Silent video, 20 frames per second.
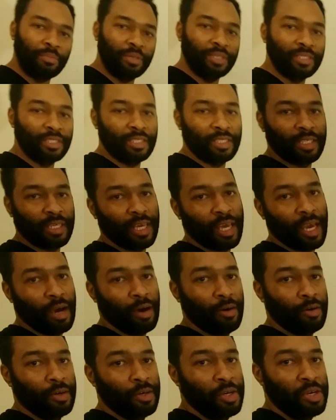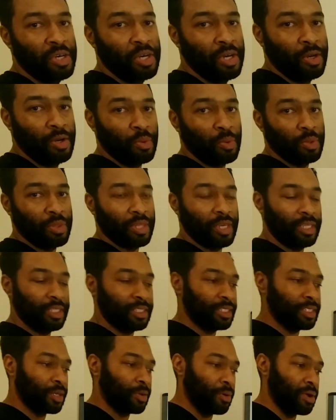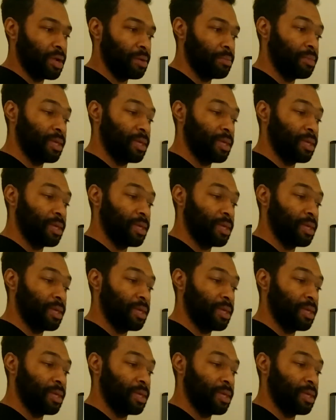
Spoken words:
business account with Instagram,